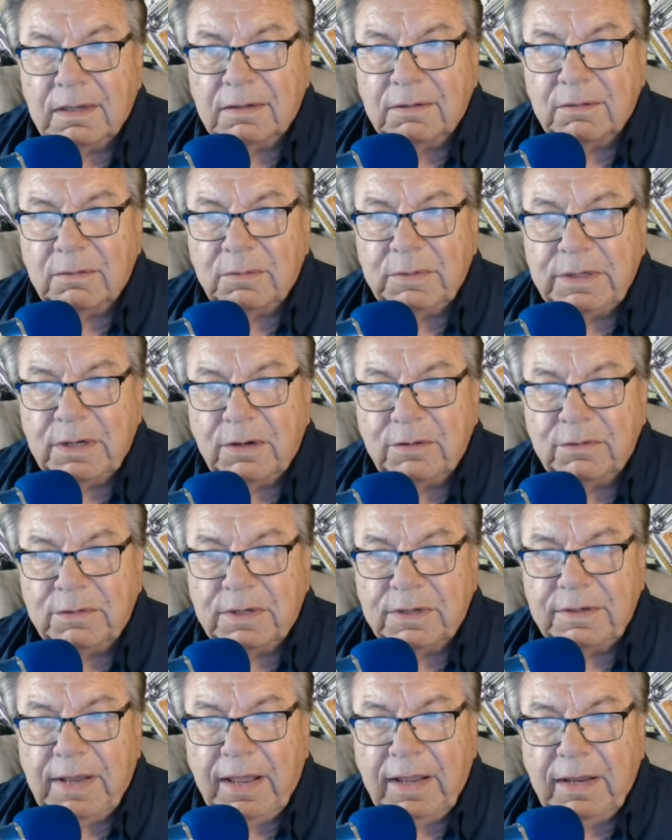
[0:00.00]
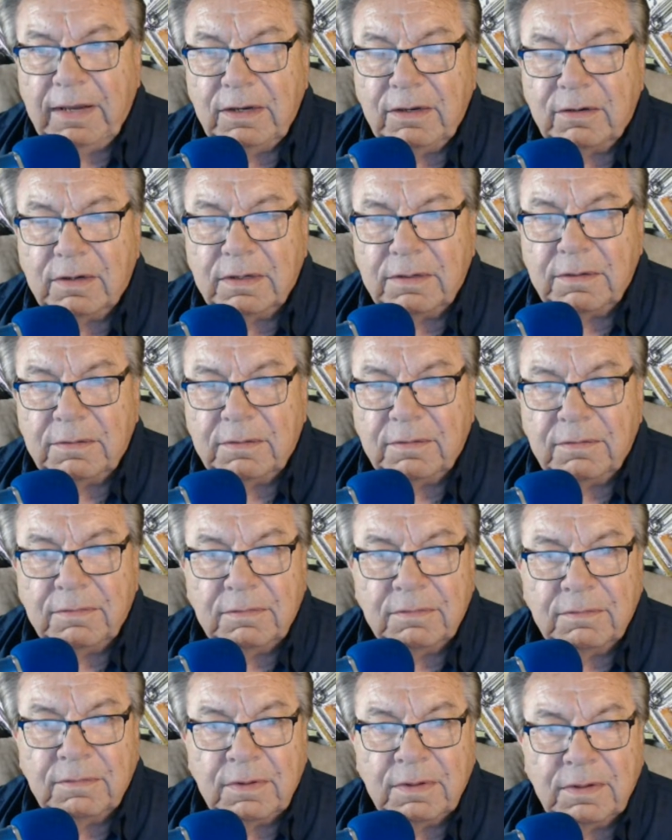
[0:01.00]
We know today you can
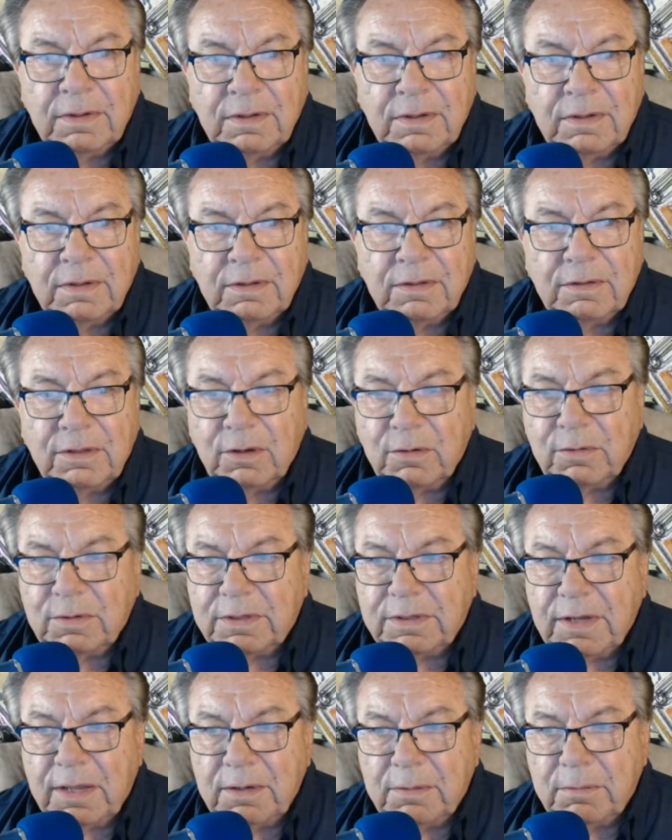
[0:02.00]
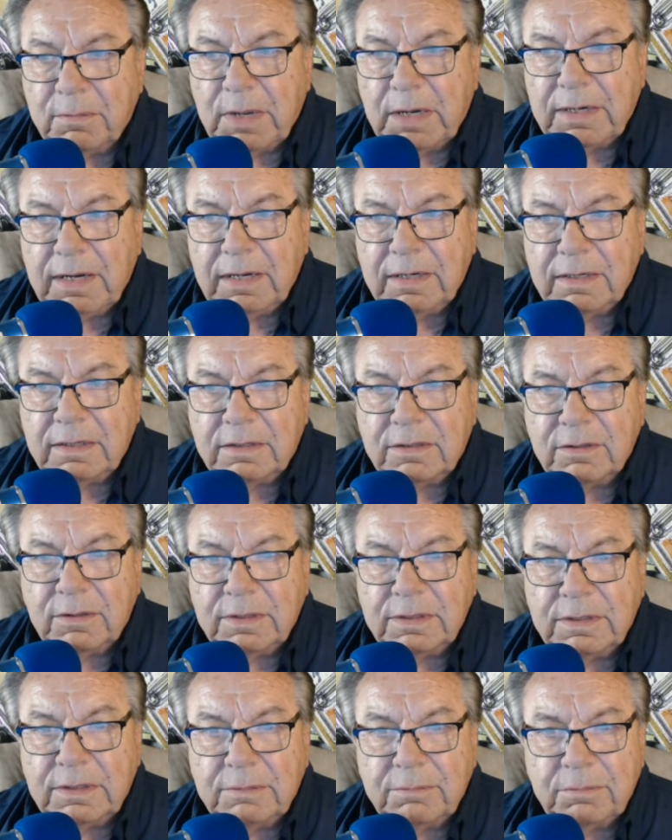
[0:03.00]
throw a ton of money into
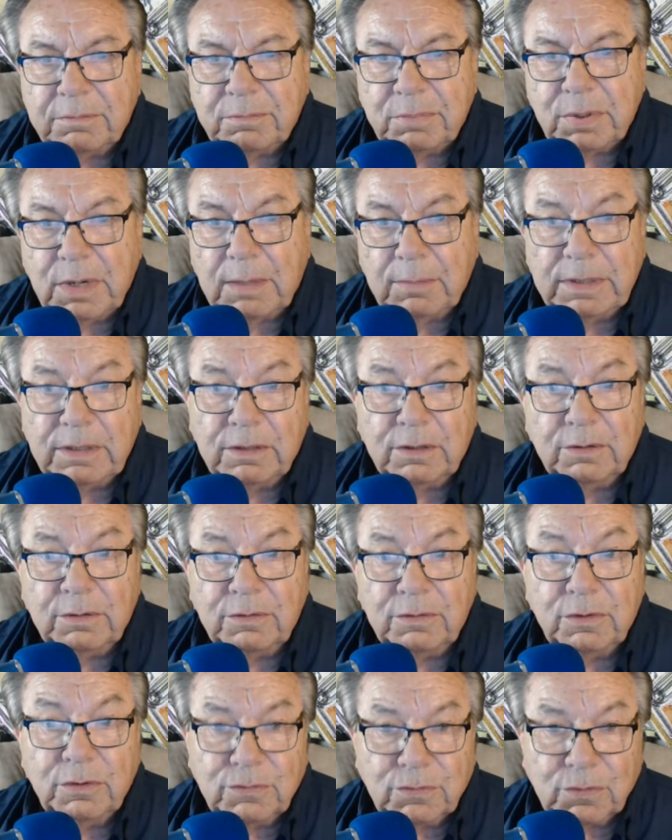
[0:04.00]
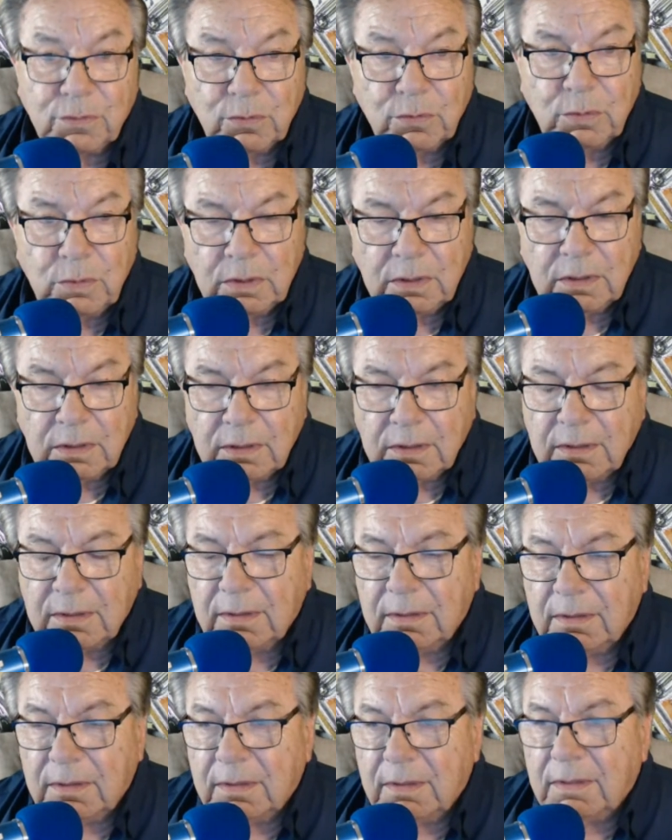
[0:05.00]
it and probably do new school
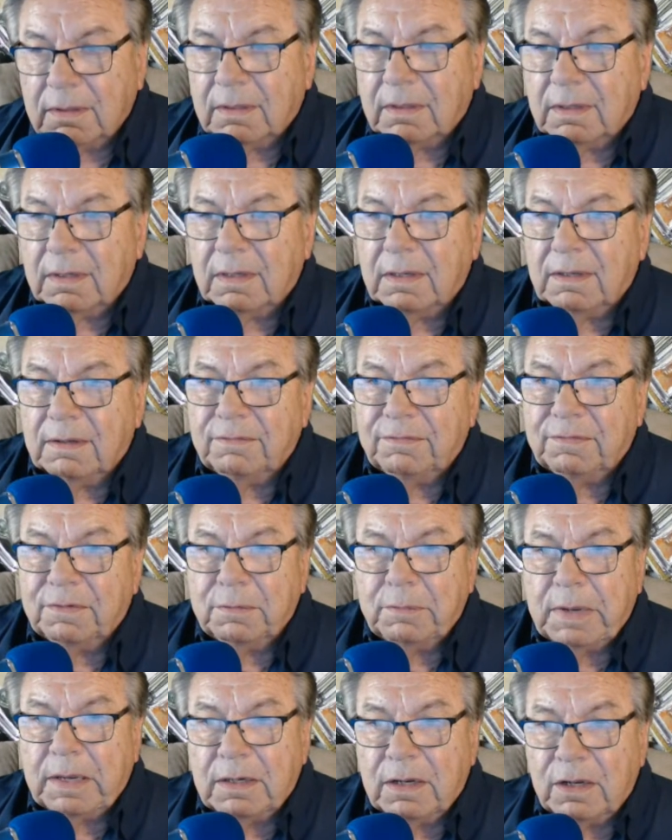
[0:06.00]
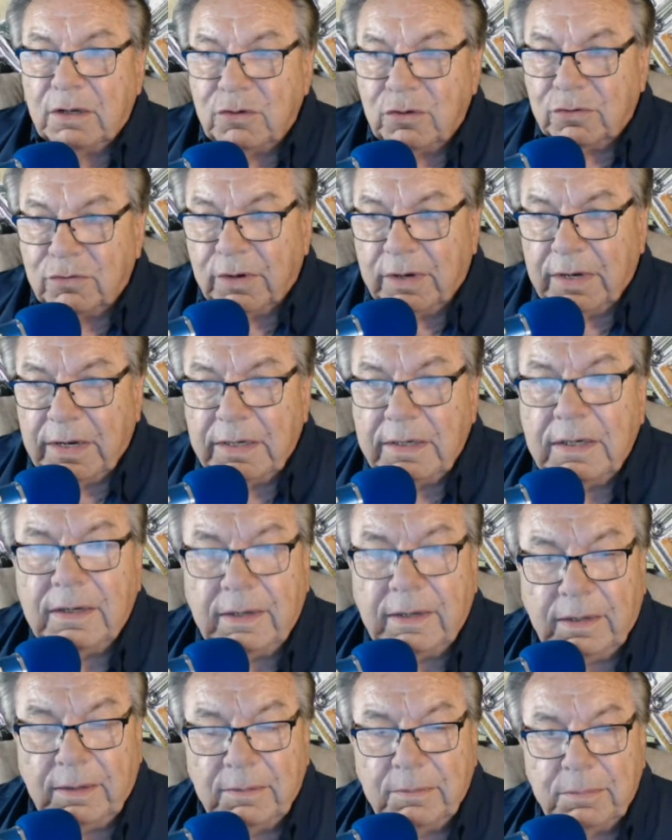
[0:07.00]
for about 100 grand.
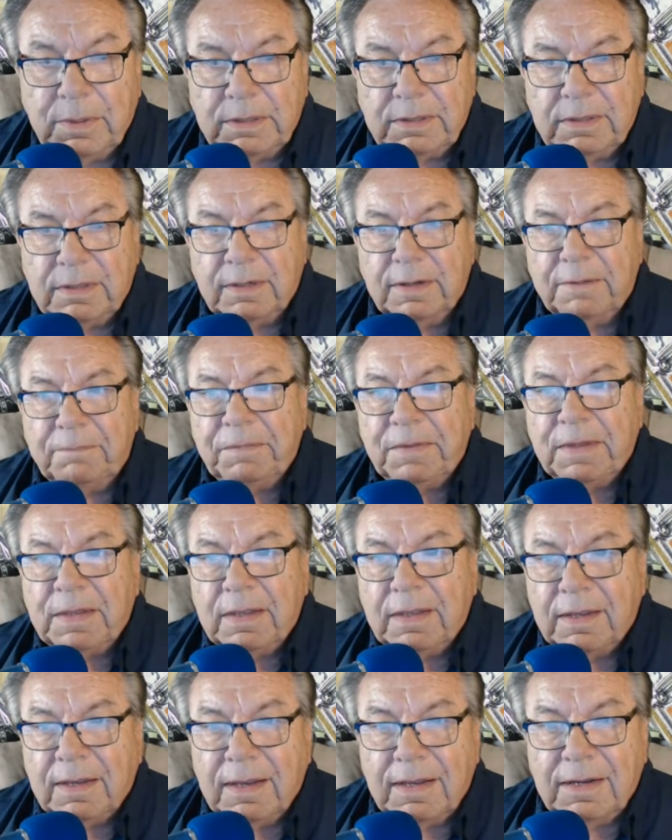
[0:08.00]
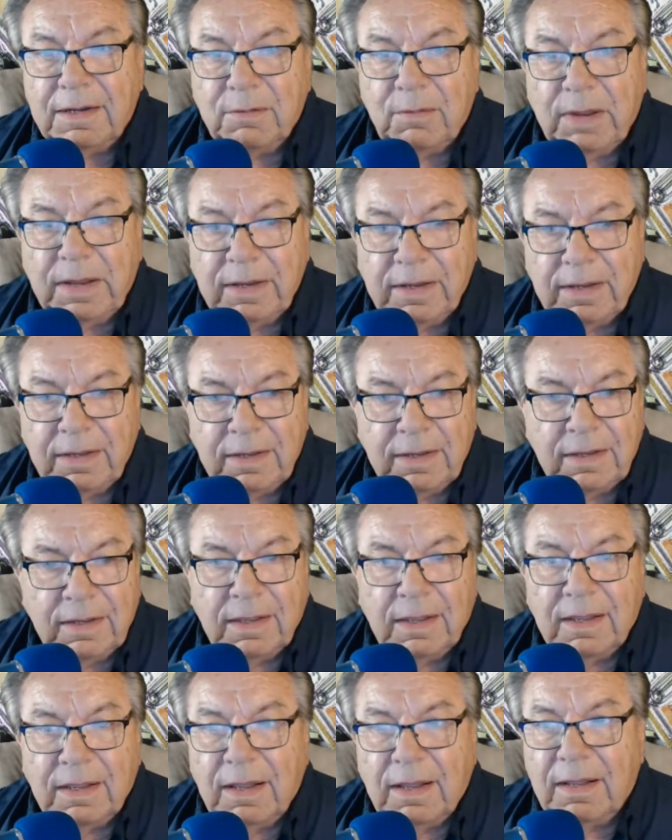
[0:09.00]
But anyway,
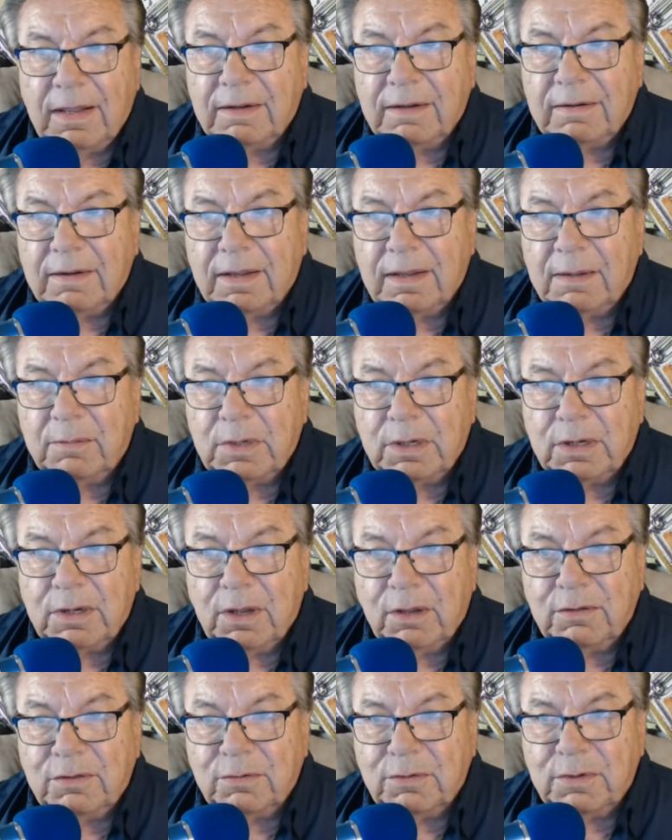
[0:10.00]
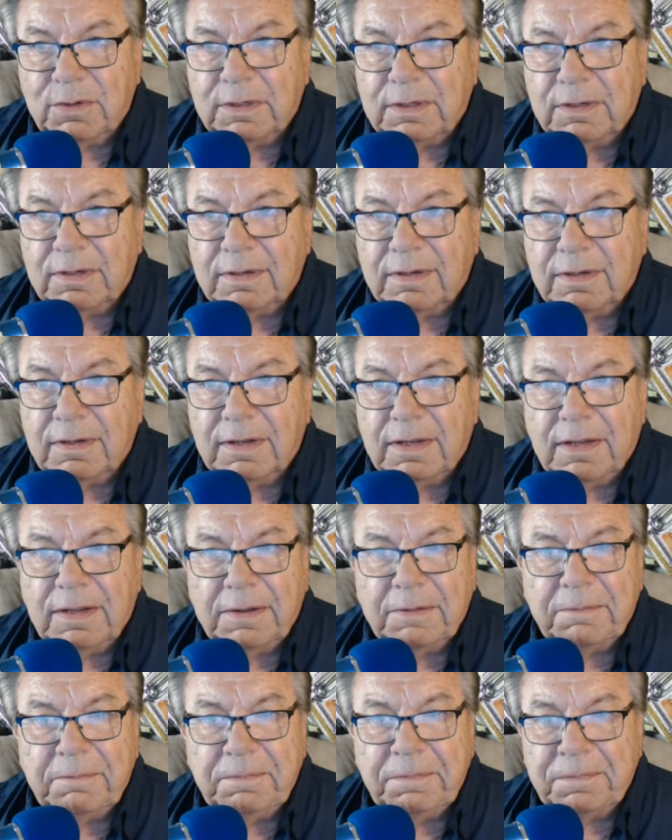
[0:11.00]
I'm going to go through
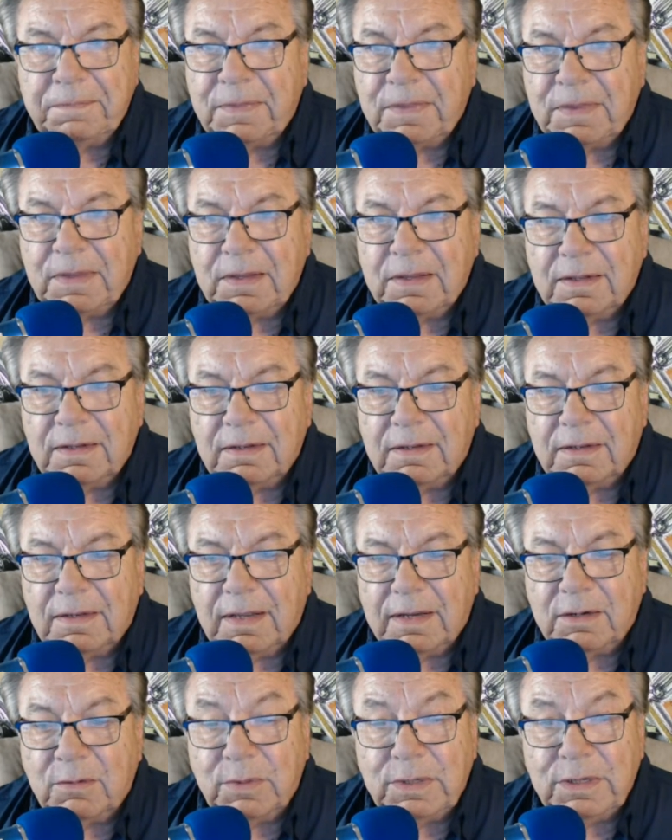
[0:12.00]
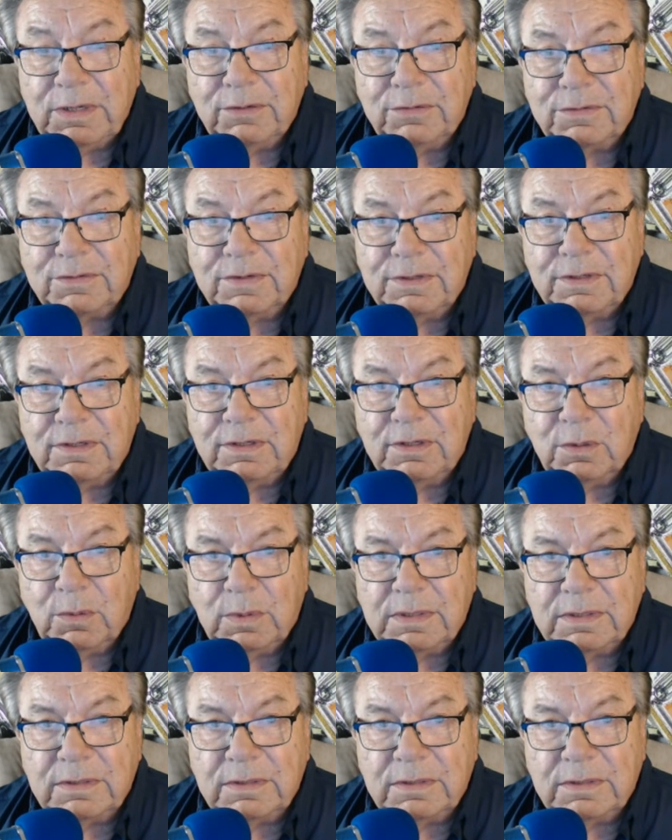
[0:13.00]
it like we used to do it.